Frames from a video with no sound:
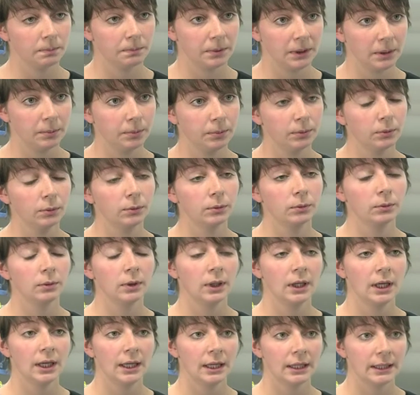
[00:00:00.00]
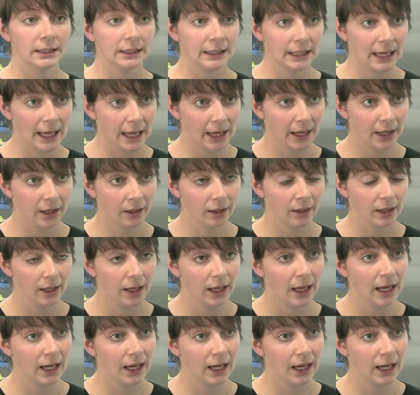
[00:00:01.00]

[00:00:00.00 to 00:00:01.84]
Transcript: the people, the air,